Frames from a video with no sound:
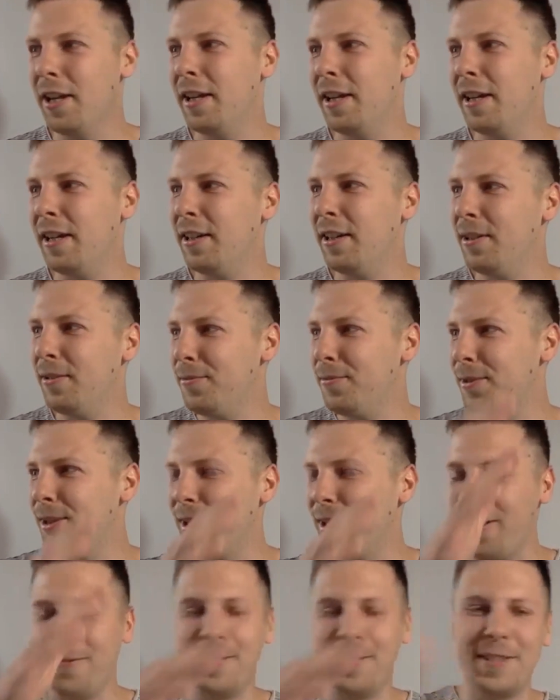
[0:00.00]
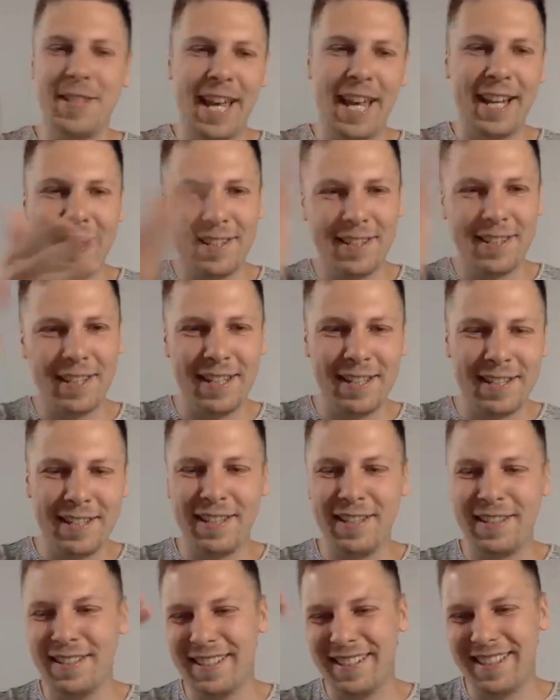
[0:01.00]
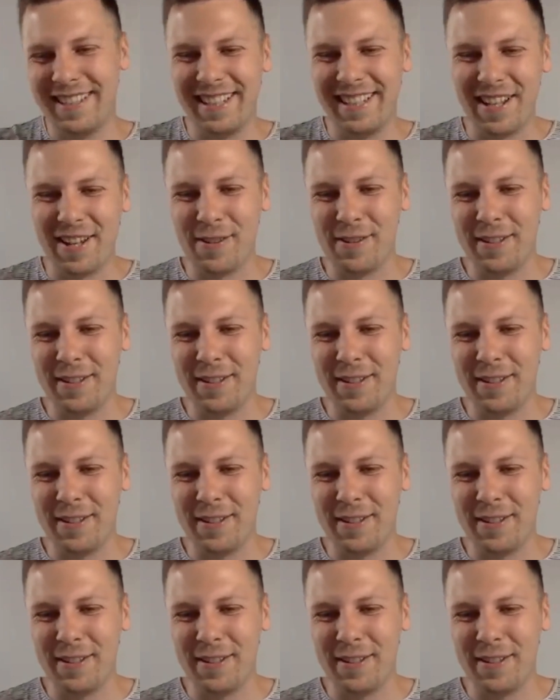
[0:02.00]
with exes, and, like,